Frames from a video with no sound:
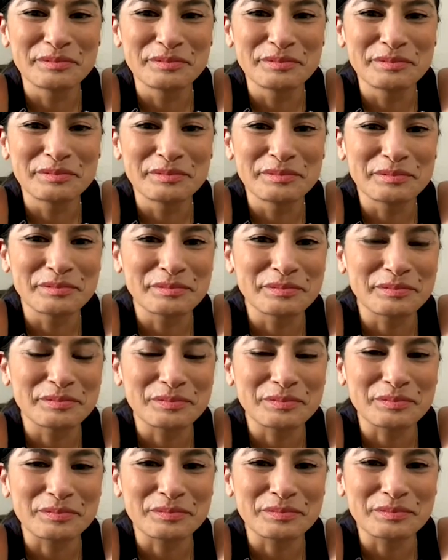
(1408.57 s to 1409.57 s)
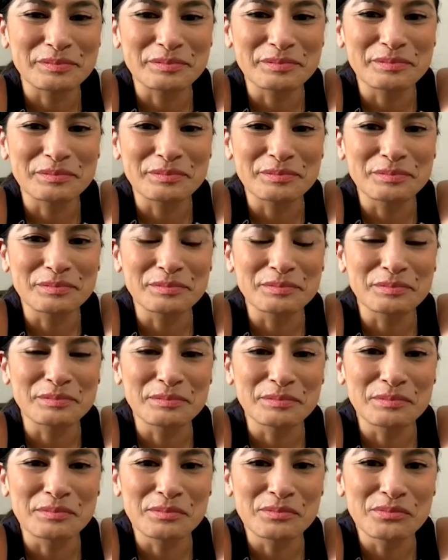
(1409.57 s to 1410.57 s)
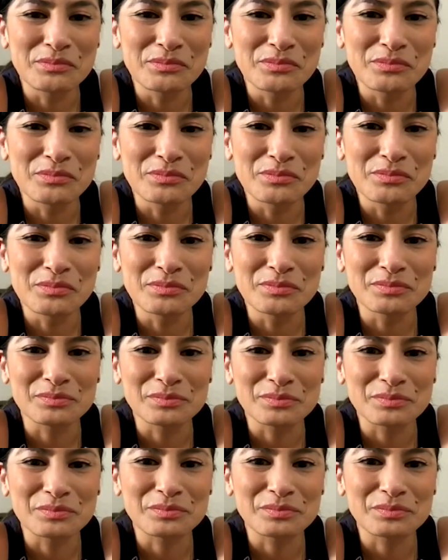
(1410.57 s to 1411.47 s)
No words are spoken by the person on screen.